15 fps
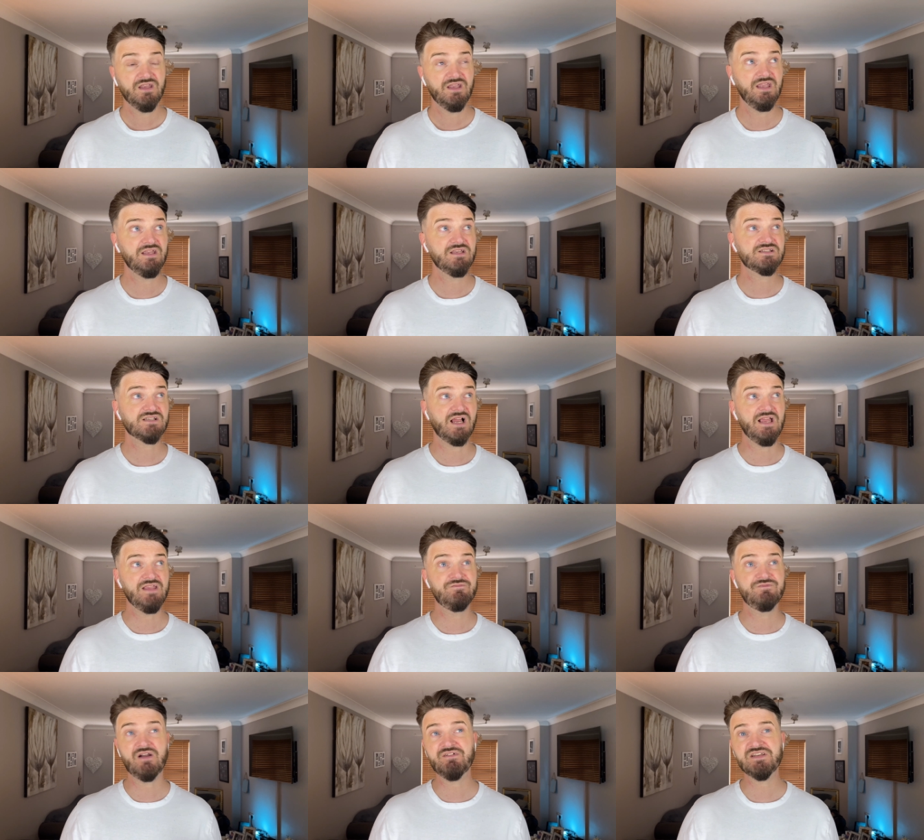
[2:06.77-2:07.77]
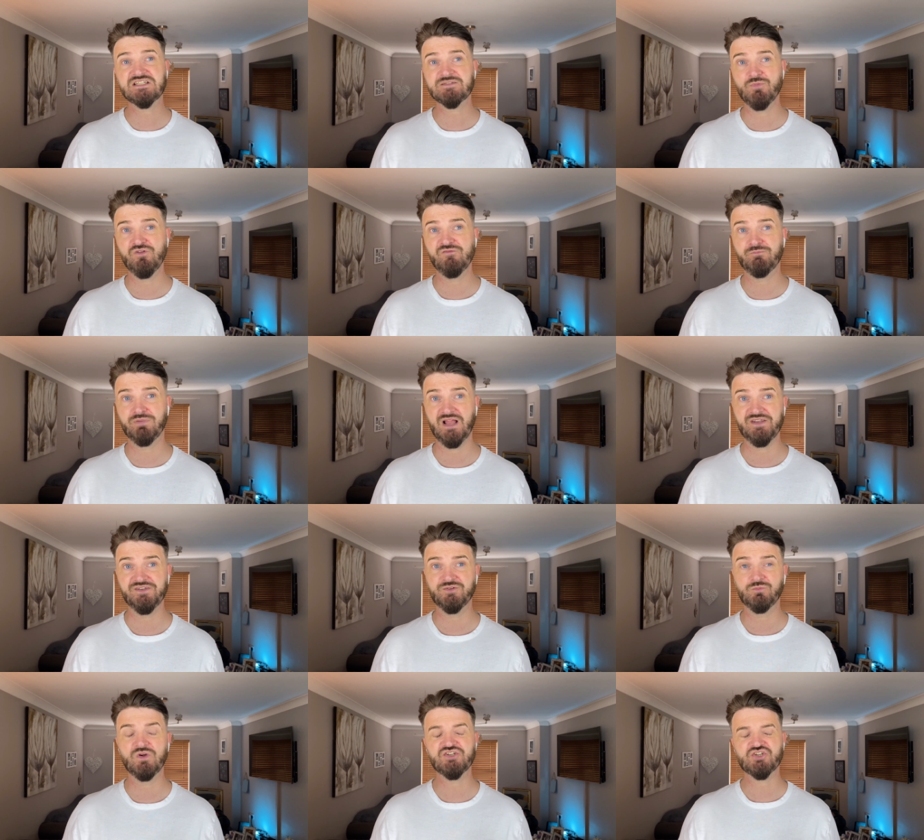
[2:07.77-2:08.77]
It's a very smooth
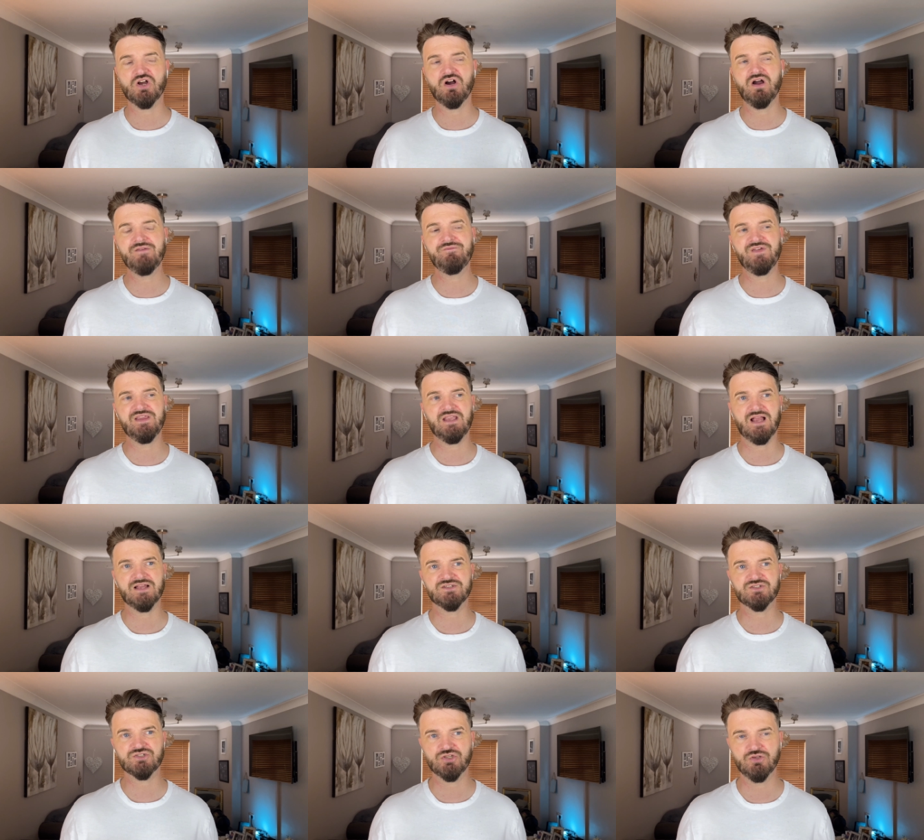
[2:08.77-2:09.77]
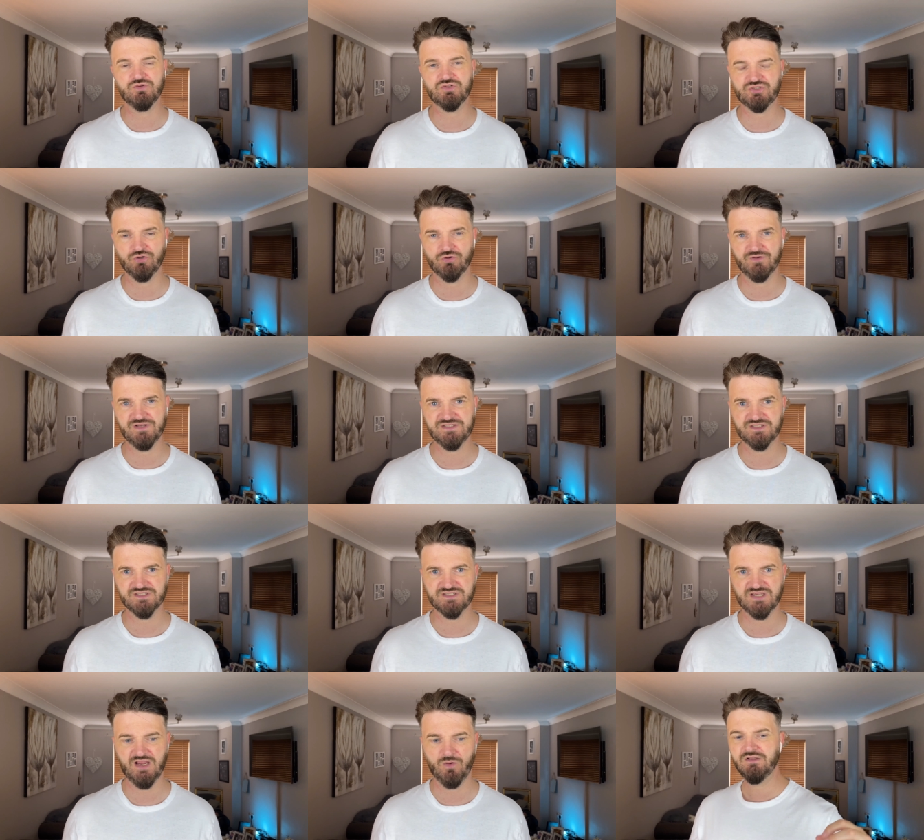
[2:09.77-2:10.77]
blend, which I think has two stories to
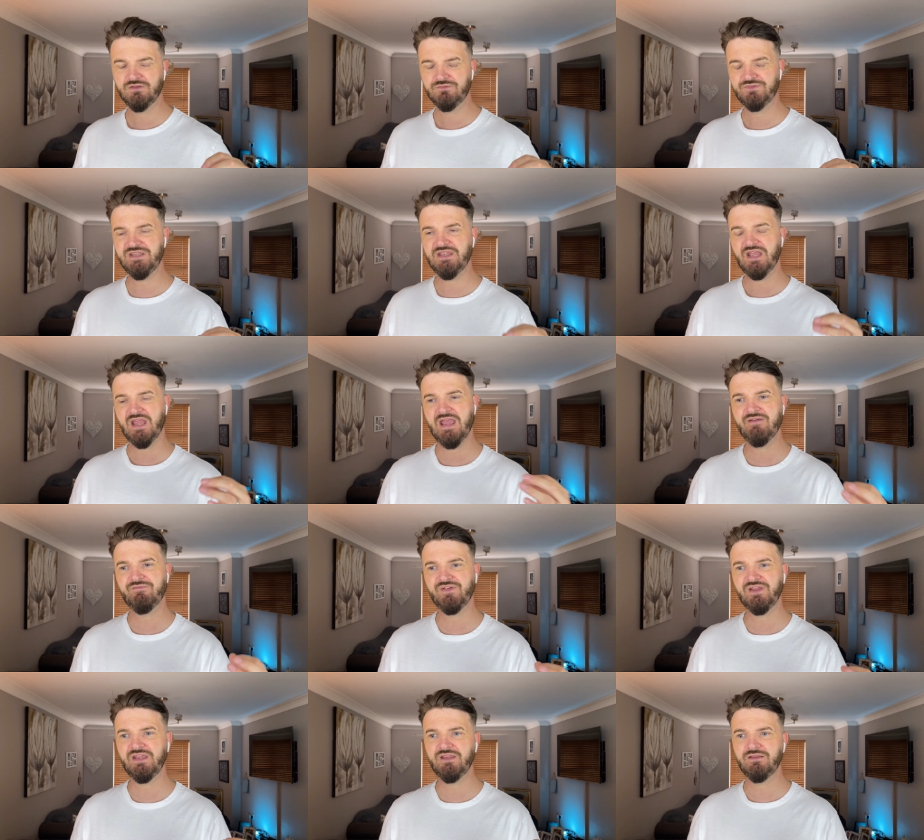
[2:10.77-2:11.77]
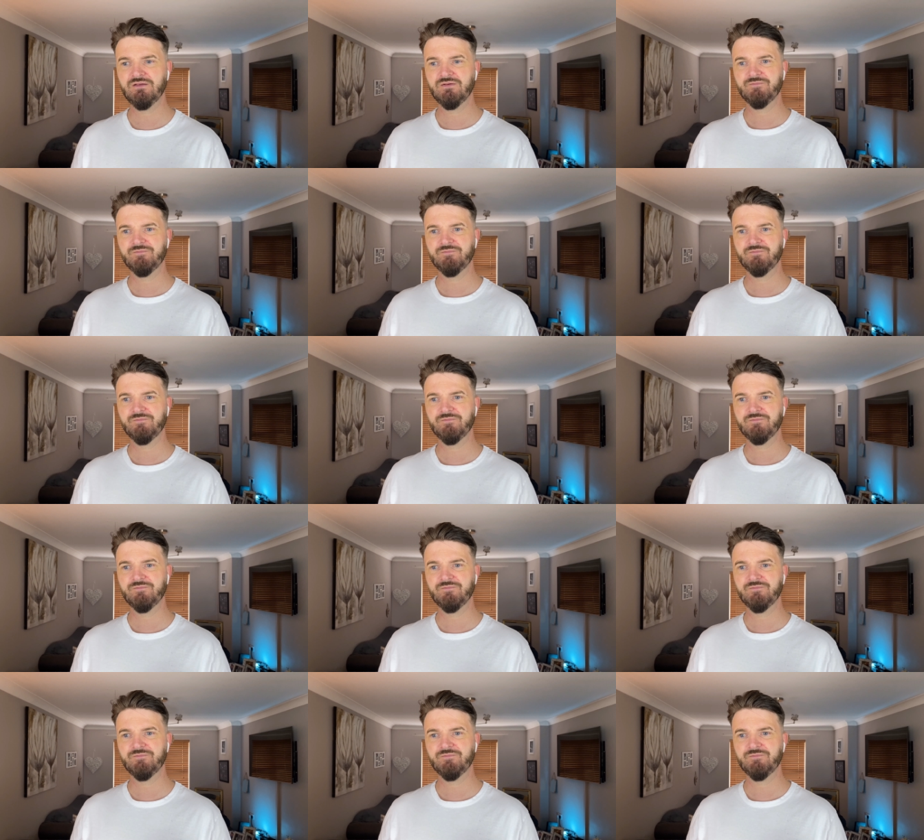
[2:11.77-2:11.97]
tell. The heavy,